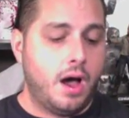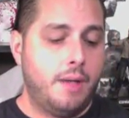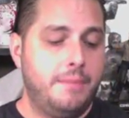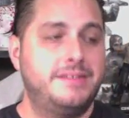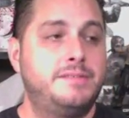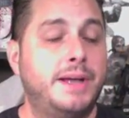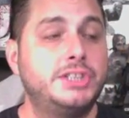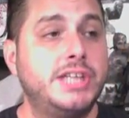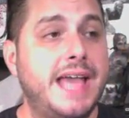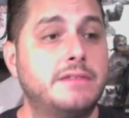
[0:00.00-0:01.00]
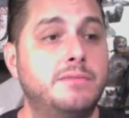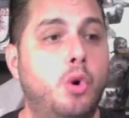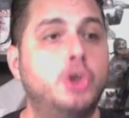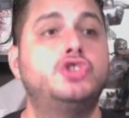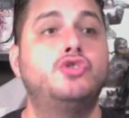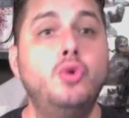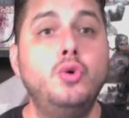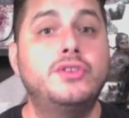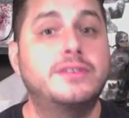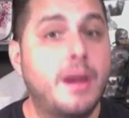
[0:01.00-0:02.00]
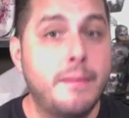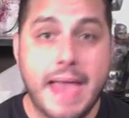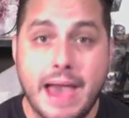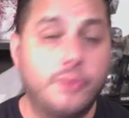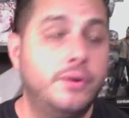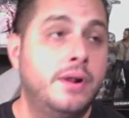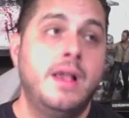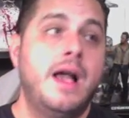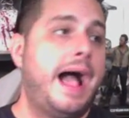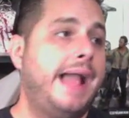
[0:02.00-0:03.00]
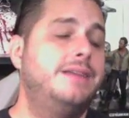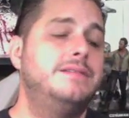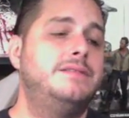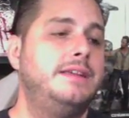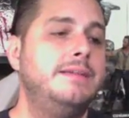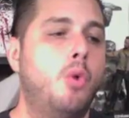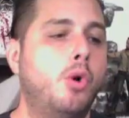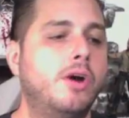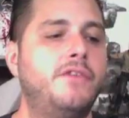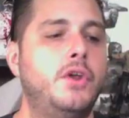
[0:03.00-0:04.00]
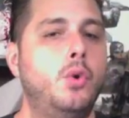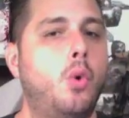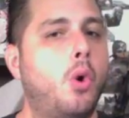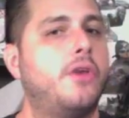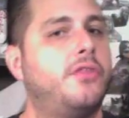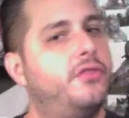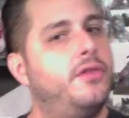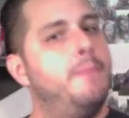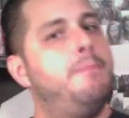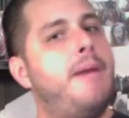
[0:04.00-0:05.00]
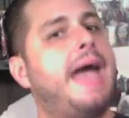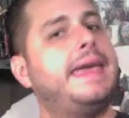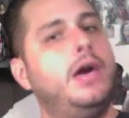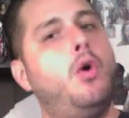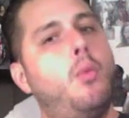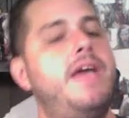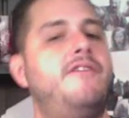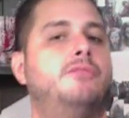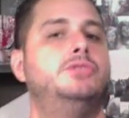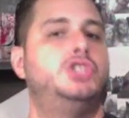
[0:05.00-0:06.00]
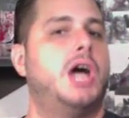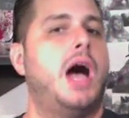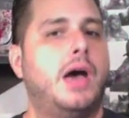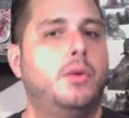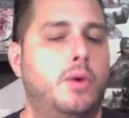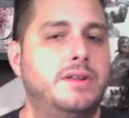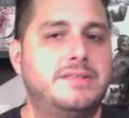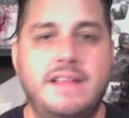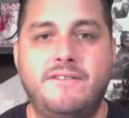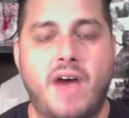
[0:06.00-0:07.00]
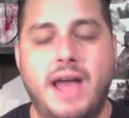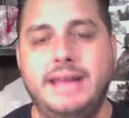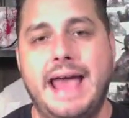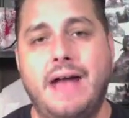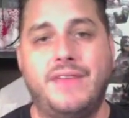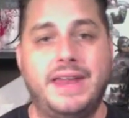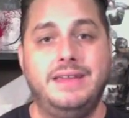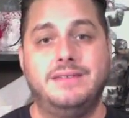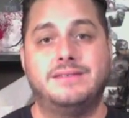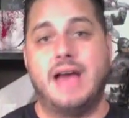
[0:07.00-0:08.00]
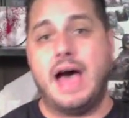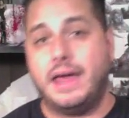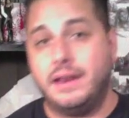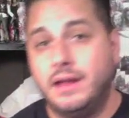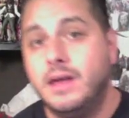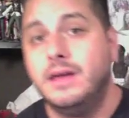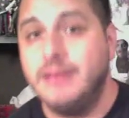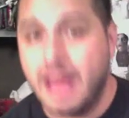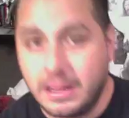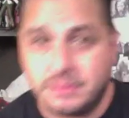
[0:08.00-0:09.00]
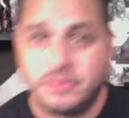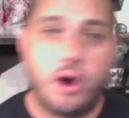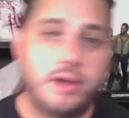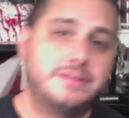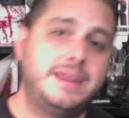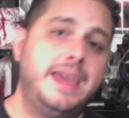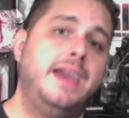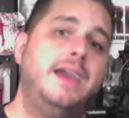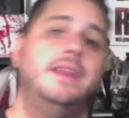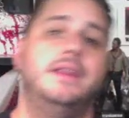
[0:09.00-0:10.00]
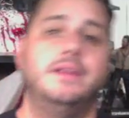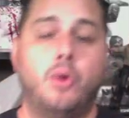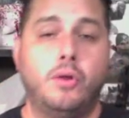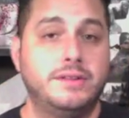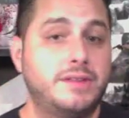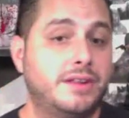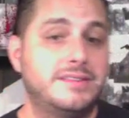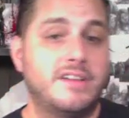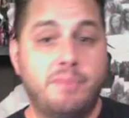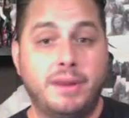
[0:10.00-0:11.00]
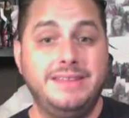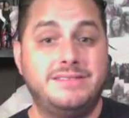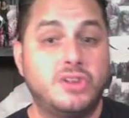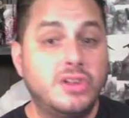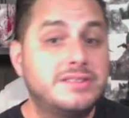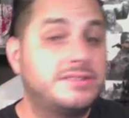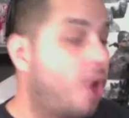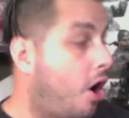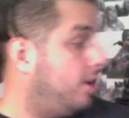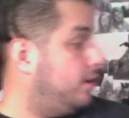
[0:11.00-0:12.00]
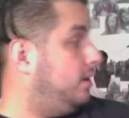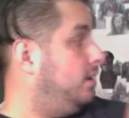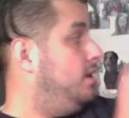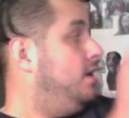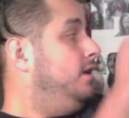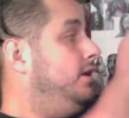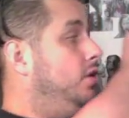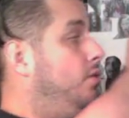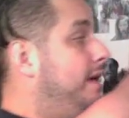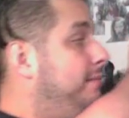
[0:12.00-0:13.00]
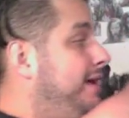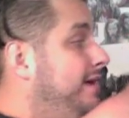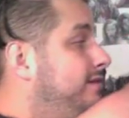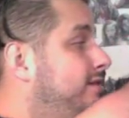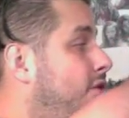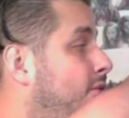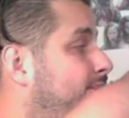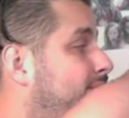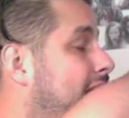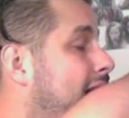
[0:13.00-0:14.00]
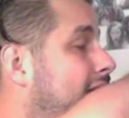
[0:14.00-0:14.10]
Especially as more truths come out, I can see more of the North backing away from Jon once they find out that he's not Ned Stark's kid and all this other stuff. But he's still a Stark. You know what I mean? So, I